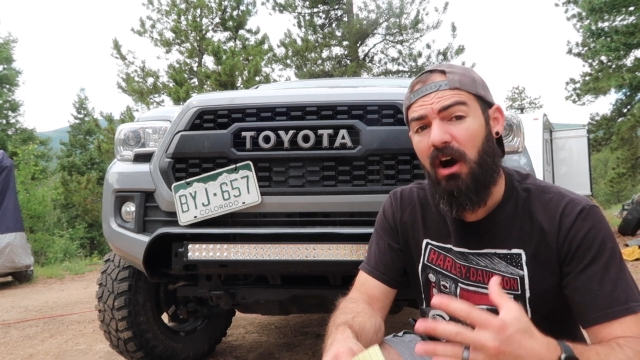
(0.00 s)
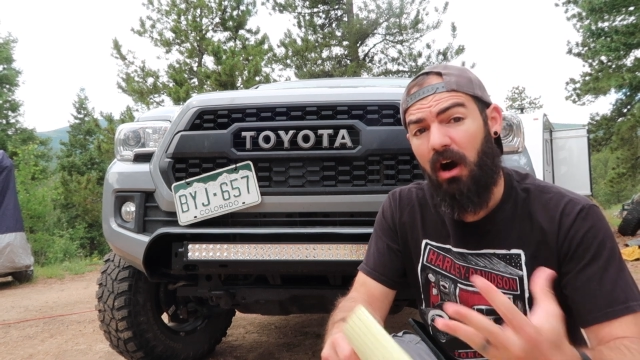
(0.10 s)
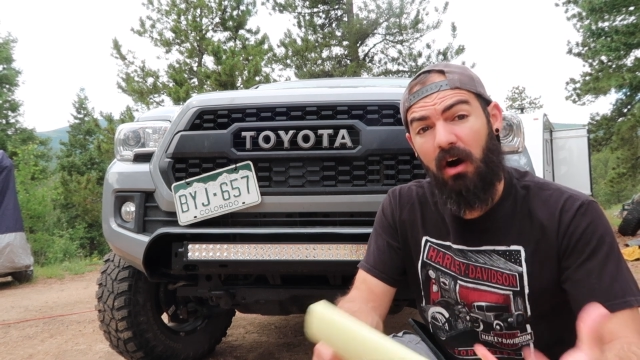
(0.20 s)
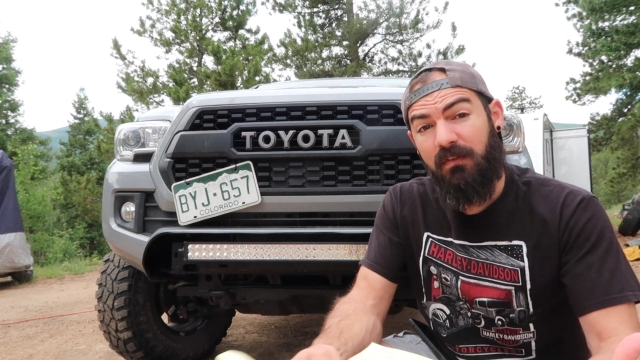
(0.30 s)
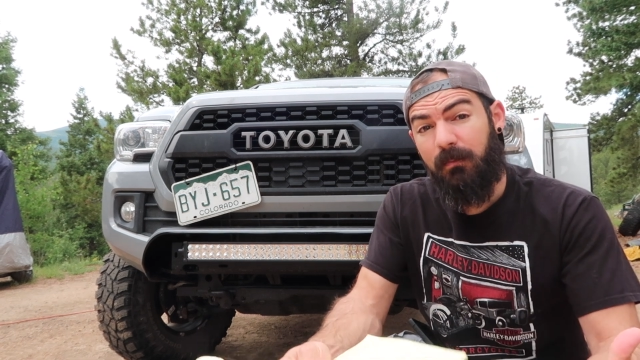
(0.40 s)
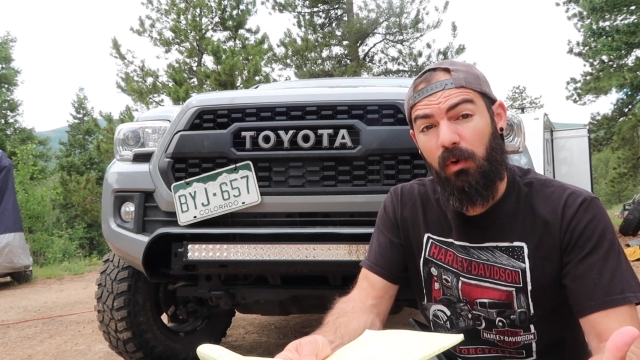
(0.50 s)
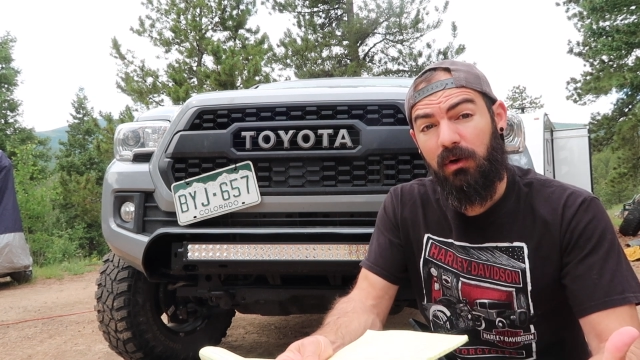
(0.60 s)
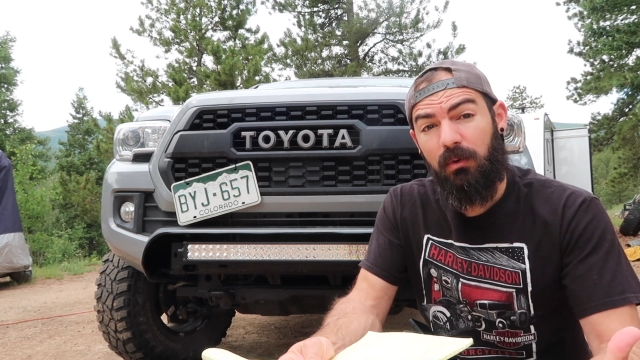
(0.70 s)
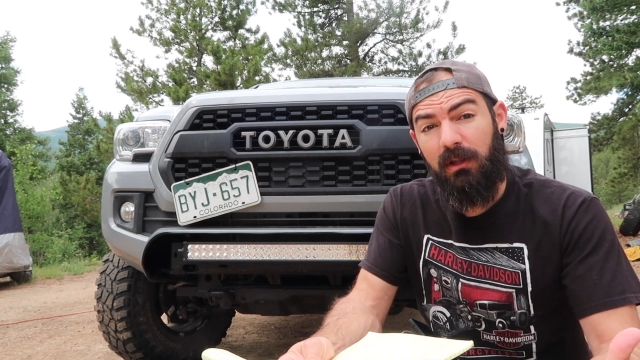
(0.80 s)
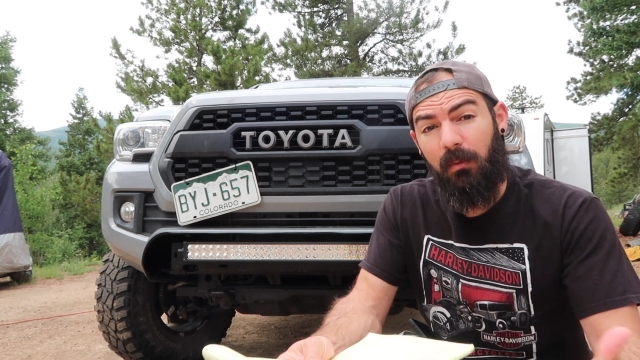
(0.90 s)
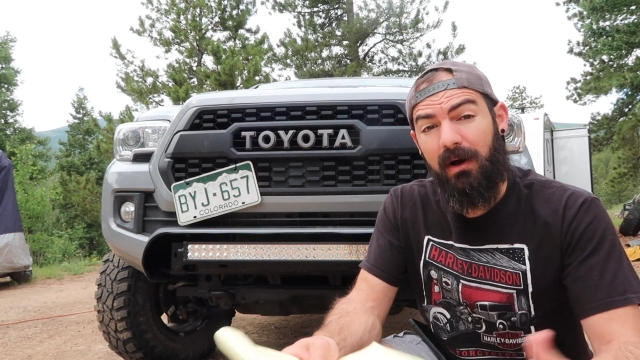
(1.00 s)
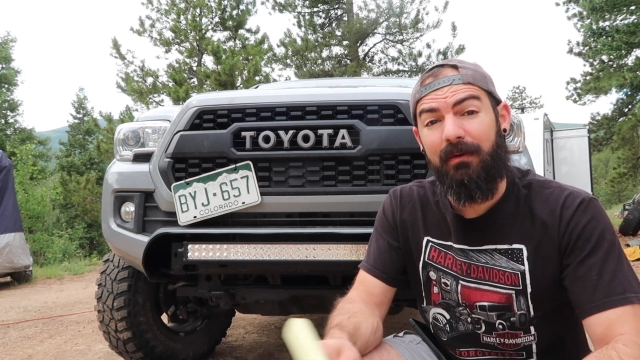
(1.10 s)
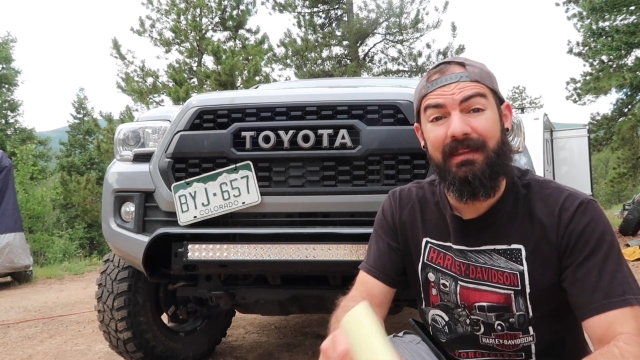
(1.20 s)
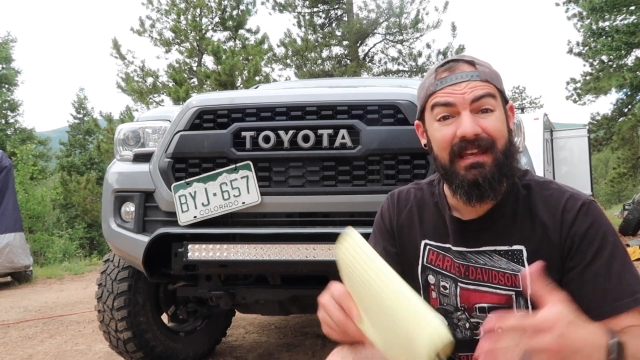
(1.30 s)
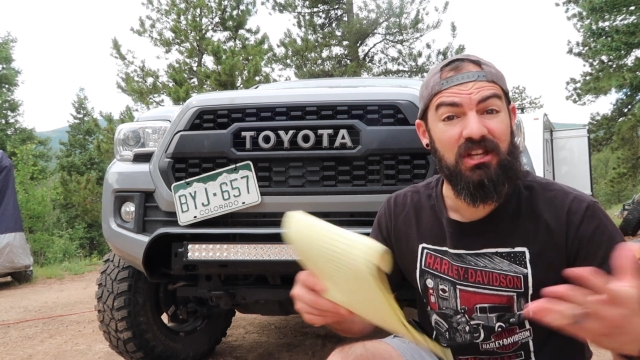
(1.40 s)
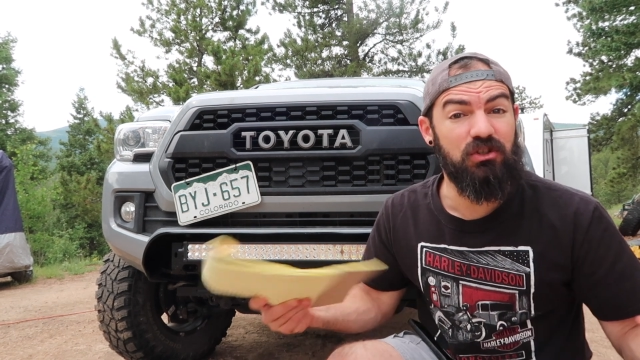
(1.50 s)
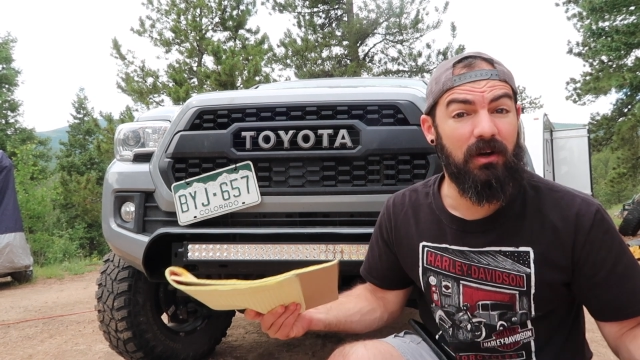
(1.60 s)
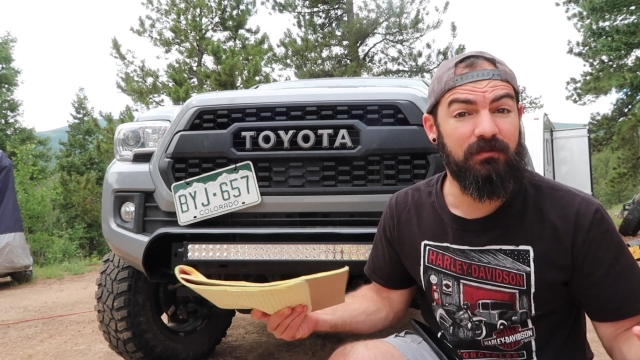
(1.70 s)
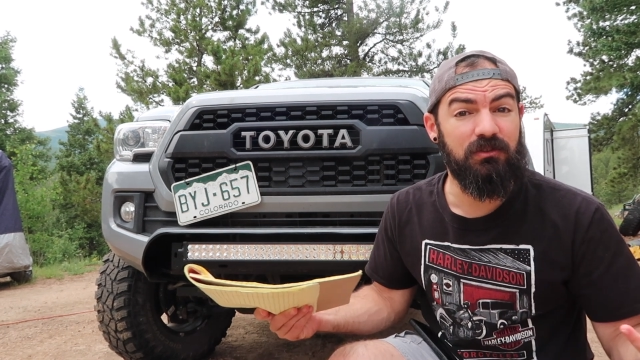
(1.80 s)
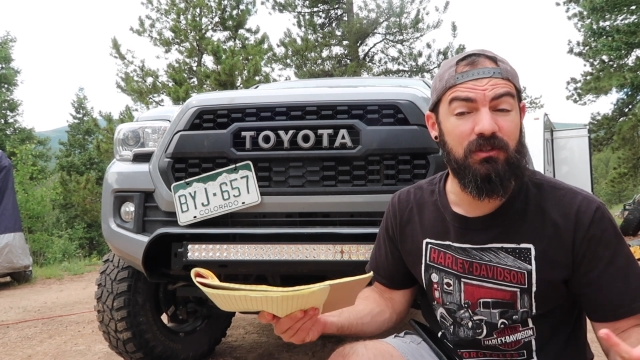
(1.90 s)
All of them work really well and they get you
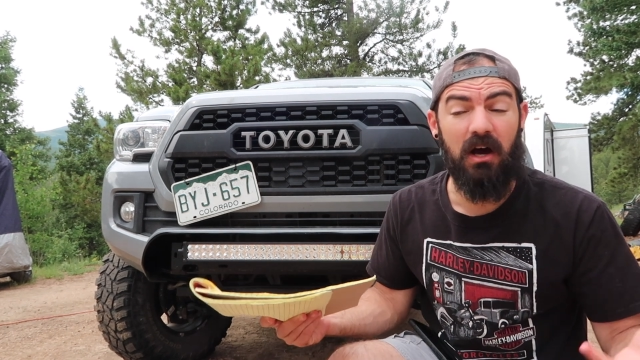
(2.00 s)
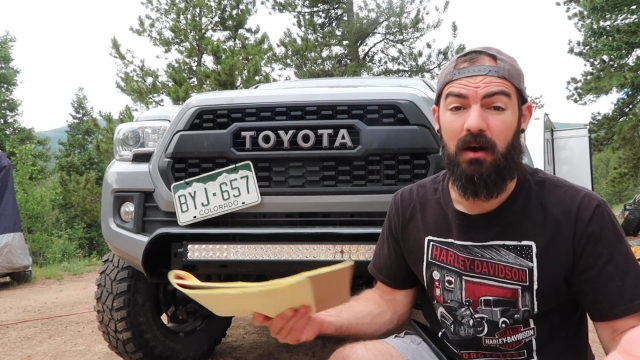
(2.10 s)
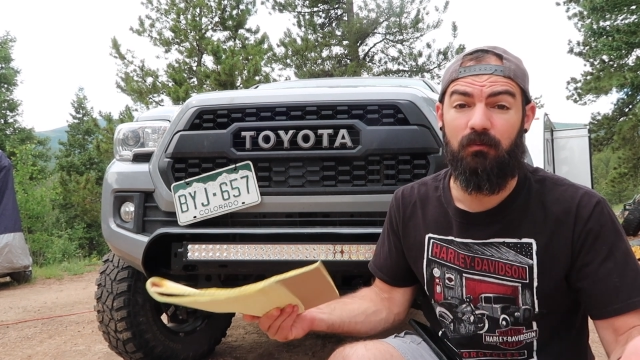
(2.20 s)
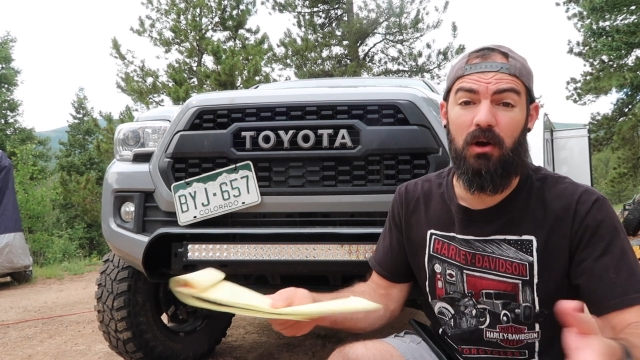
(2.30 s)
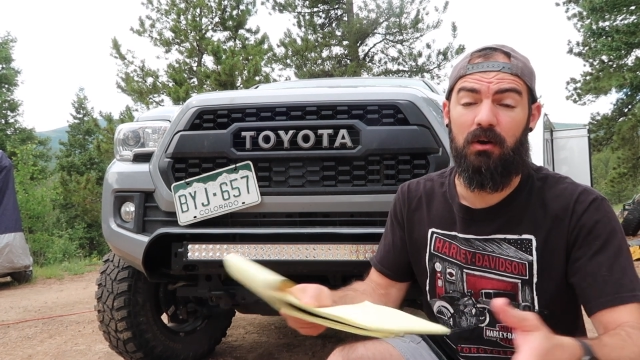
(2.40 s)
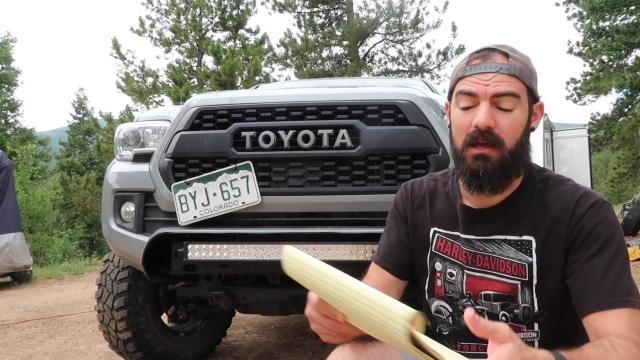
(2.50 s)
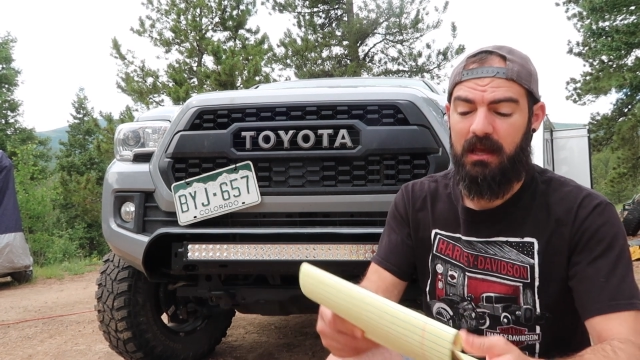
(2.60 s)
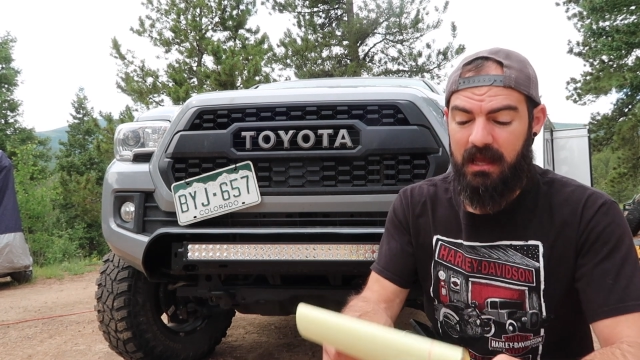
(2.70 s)
off-road.